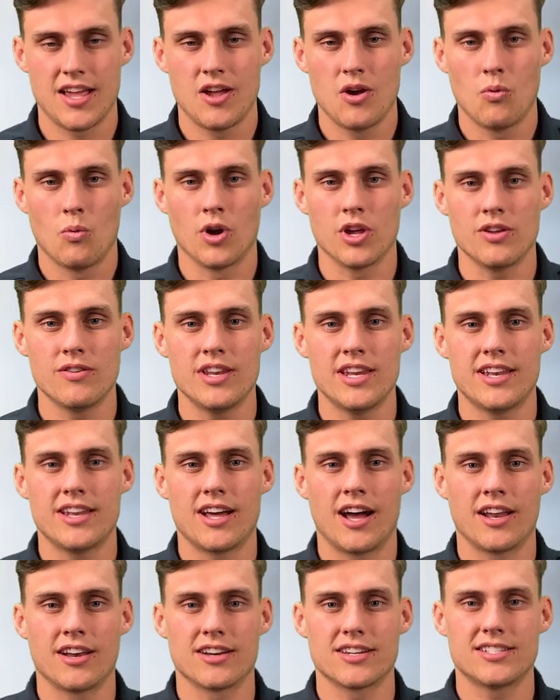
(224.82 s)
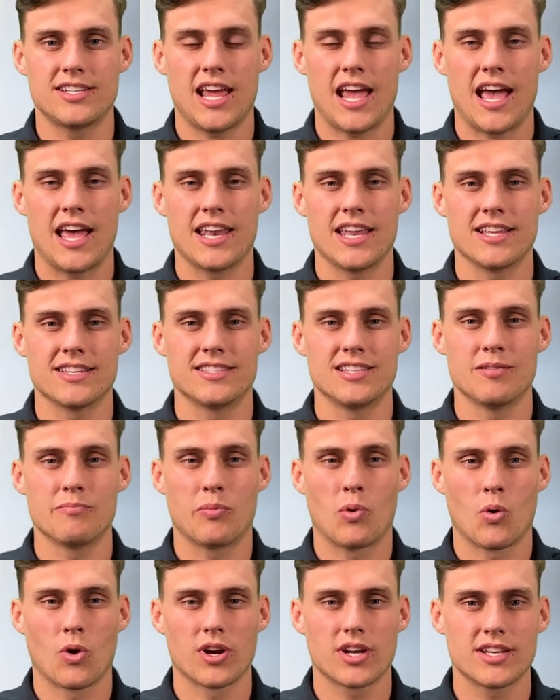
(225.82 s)
What you need to understand is the
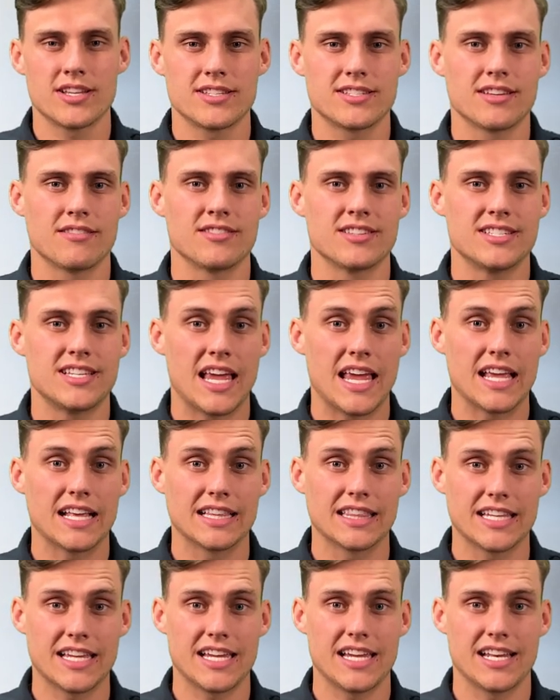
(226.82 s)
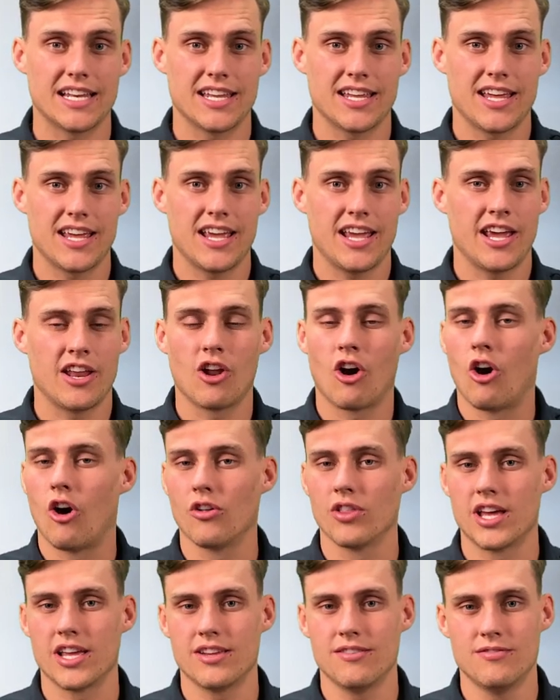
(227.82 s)
importance of staying lean in
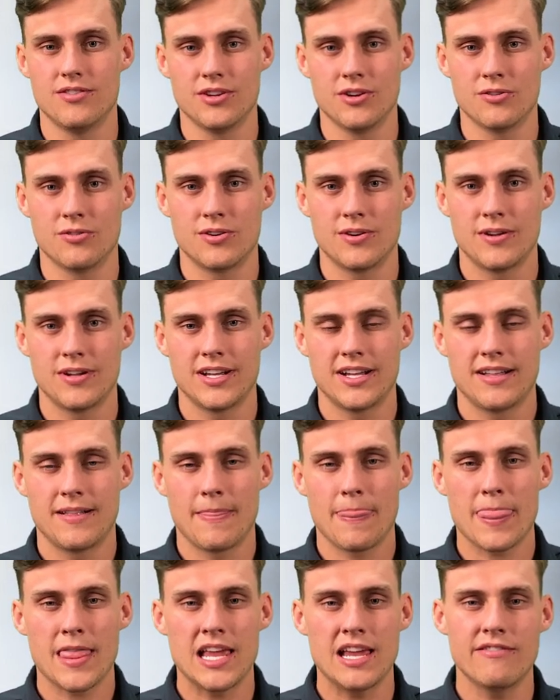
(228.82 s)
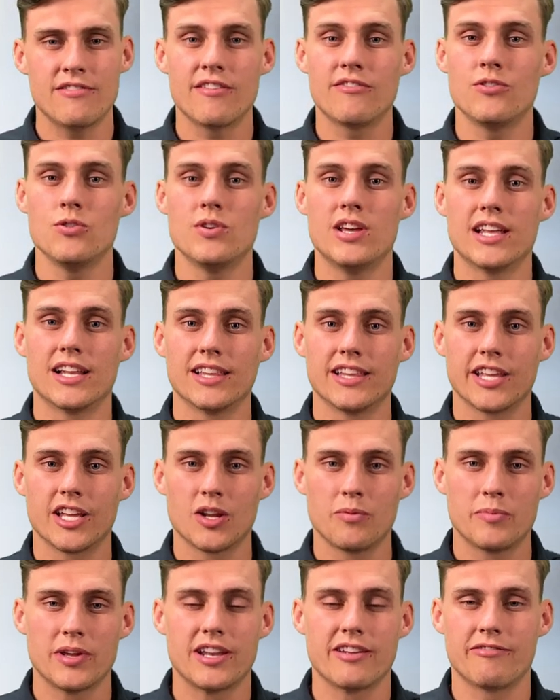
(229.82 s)
all that you do. Even if you get a
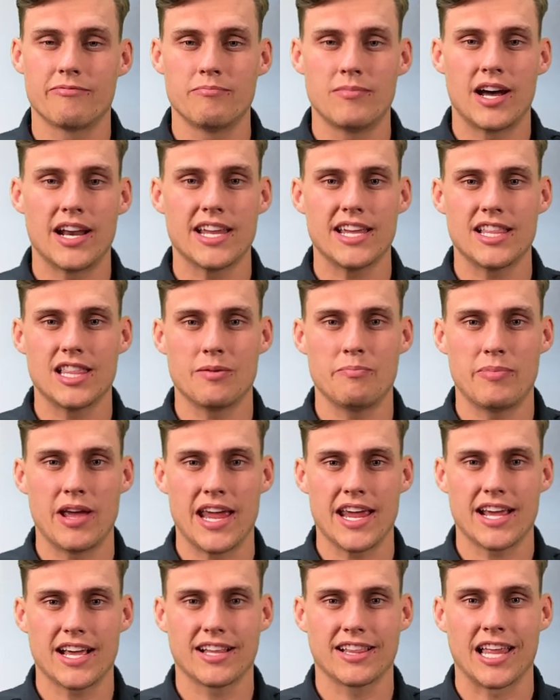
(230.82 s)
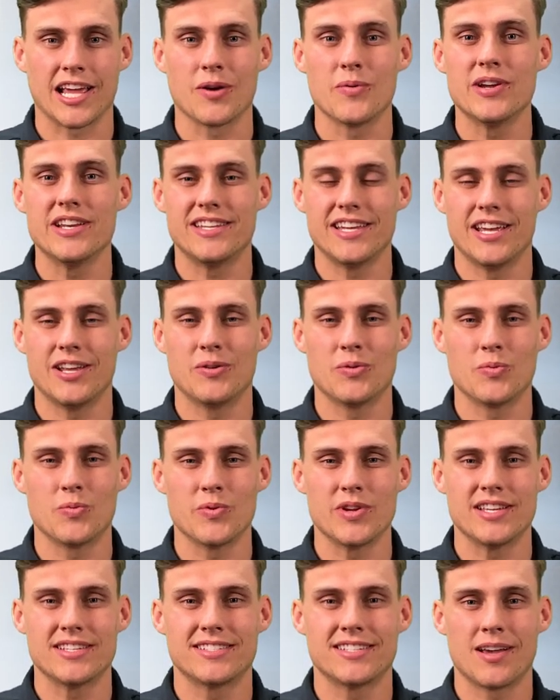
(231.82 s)
little bit of money in the bank, like we did when
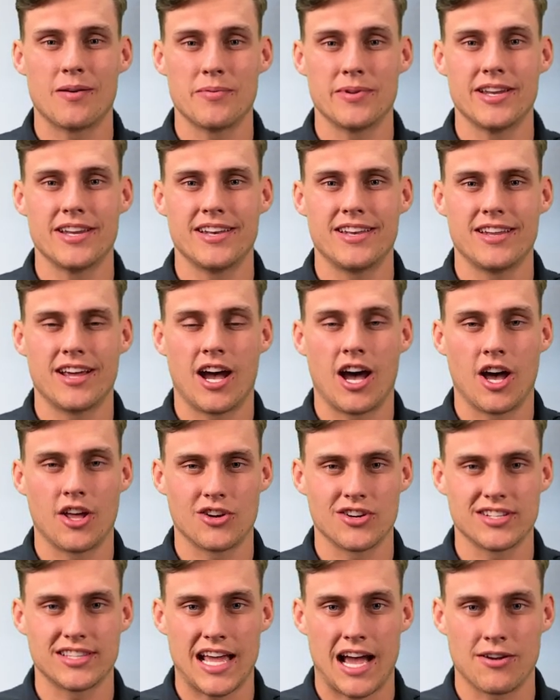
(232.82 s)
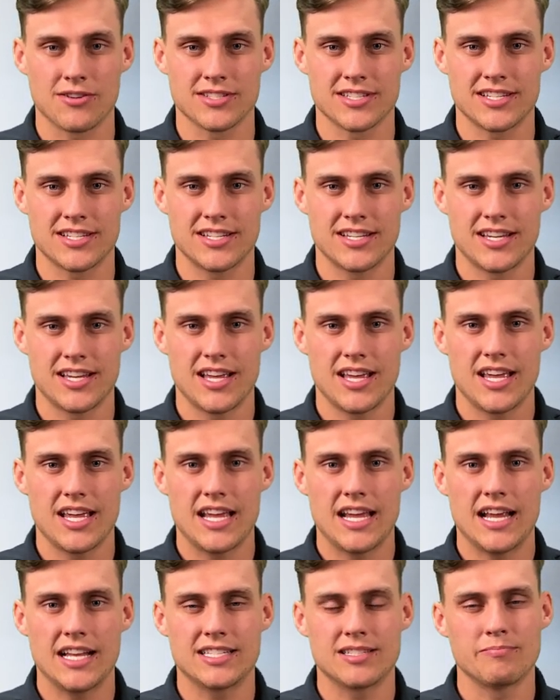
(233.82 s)
we summited 100,000,
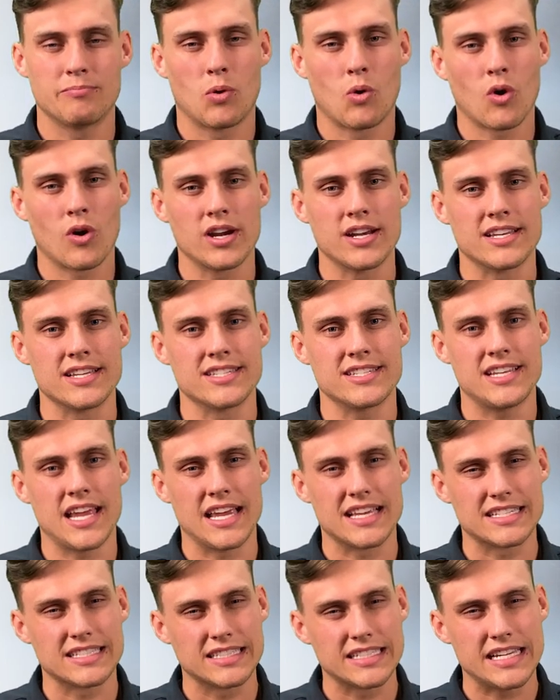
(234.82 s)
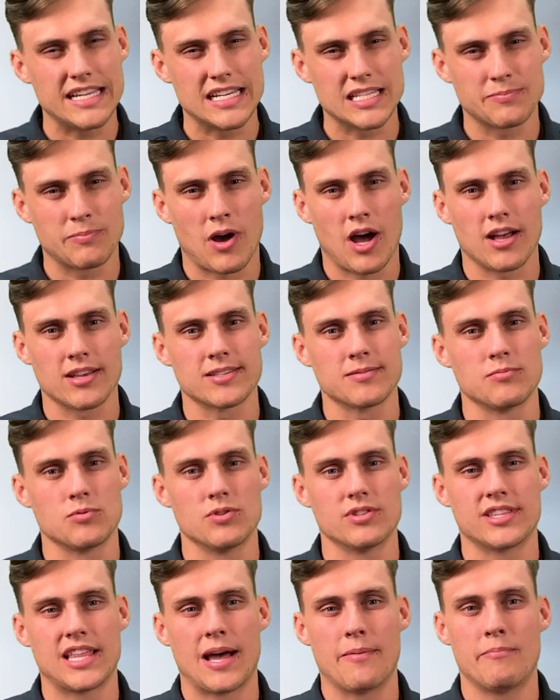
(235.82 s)
it's important to stay as lean as possible
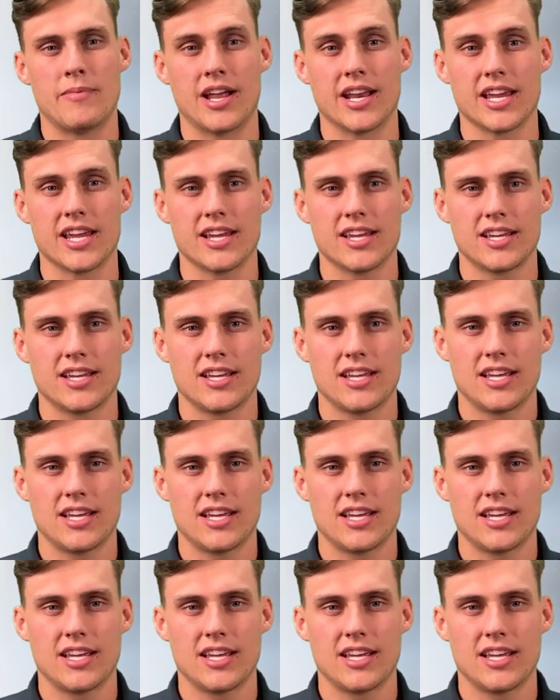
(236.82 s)
with that money.